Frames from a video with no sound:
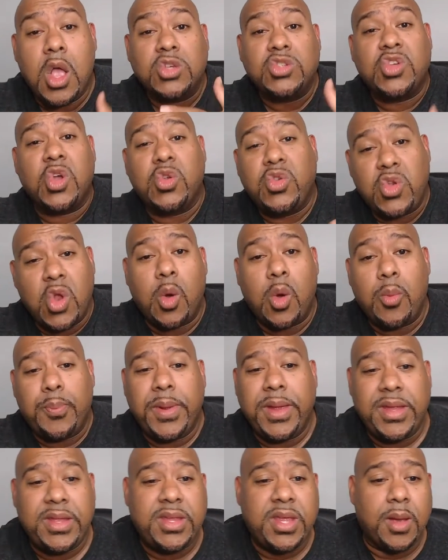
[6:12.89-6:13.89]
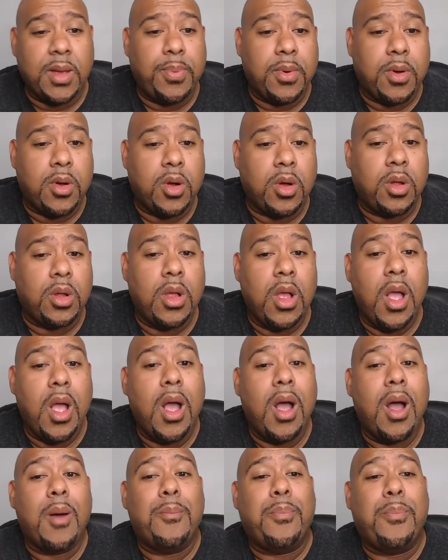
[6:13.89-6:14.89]
So don't be typical,
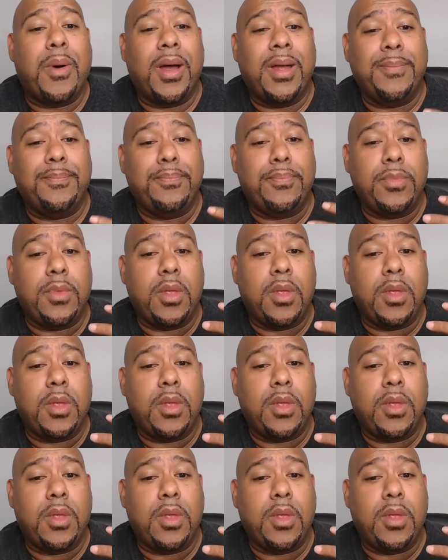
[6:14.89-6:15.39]
but